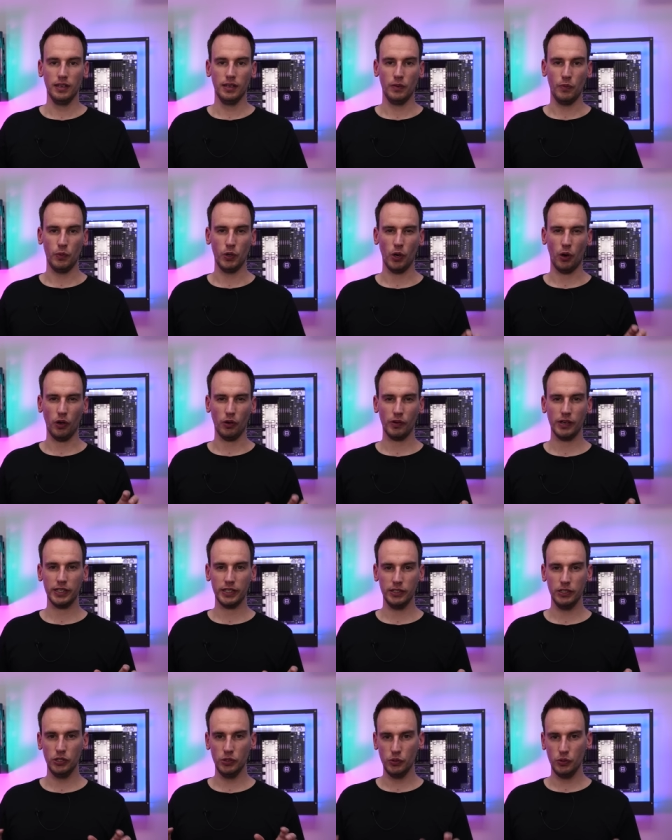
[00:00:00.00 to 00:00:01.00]
We already
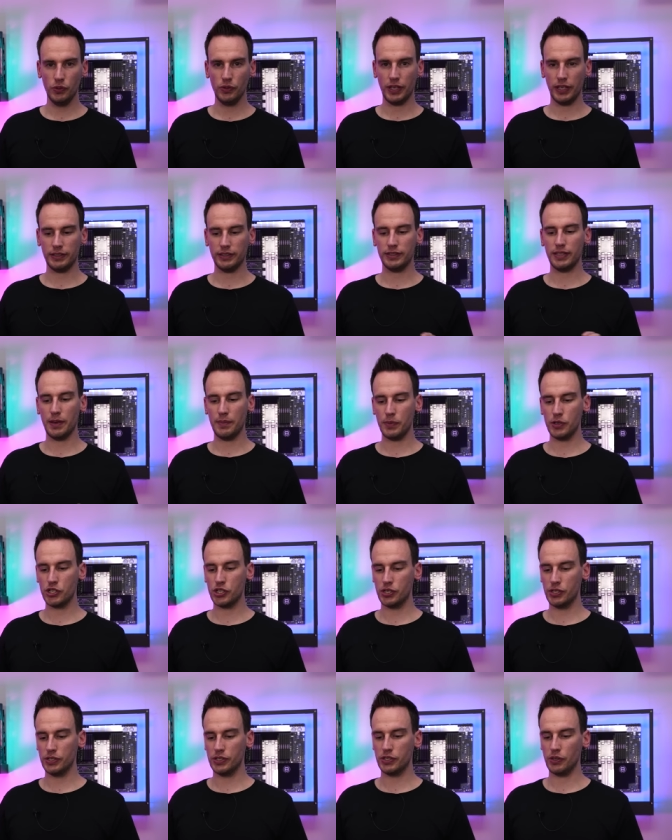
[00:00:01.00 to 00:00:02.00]
knew that the
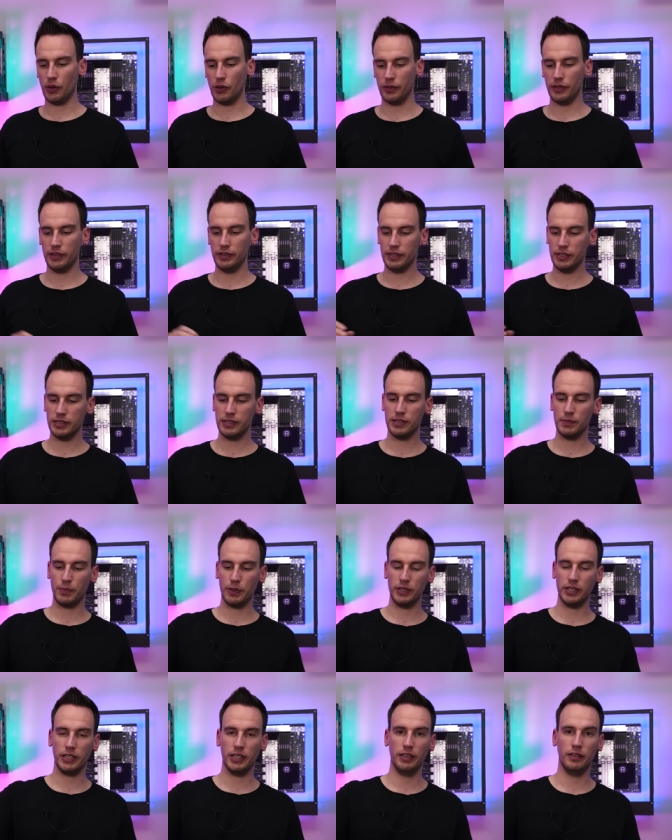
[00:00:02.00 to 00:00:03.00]
temperatures on this
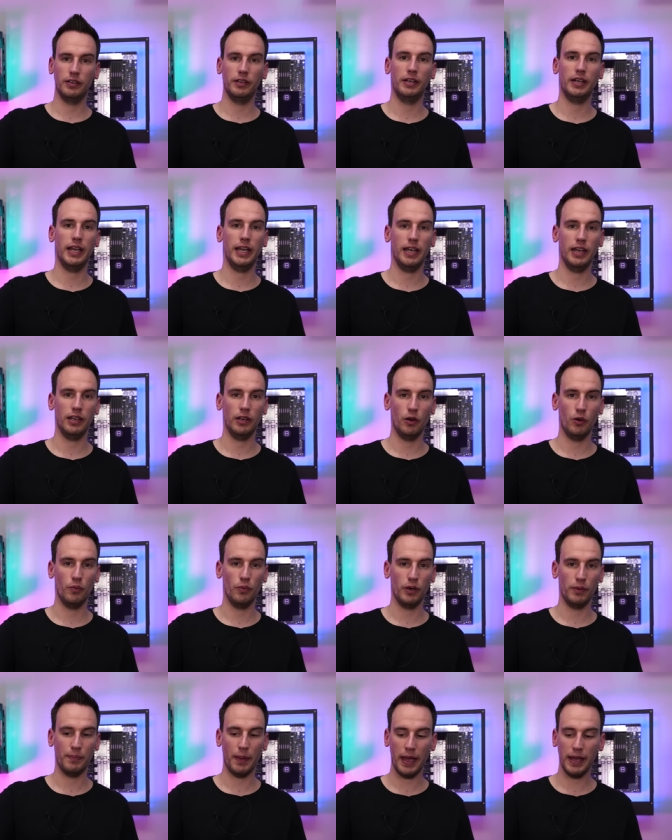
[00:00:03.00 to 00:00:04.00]
particular AIO
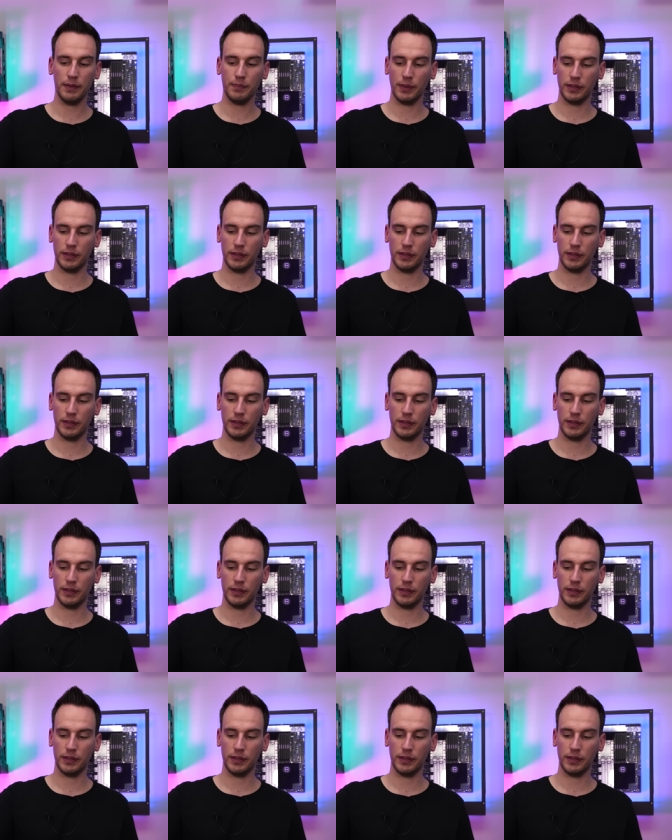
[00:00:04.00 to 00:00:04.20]
were bad,